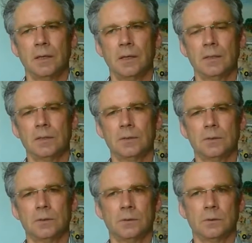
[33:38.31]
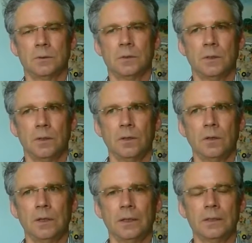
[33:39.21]
and to
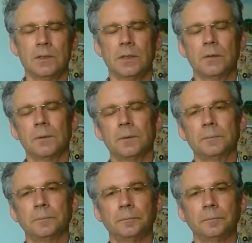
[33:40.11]
learning in general.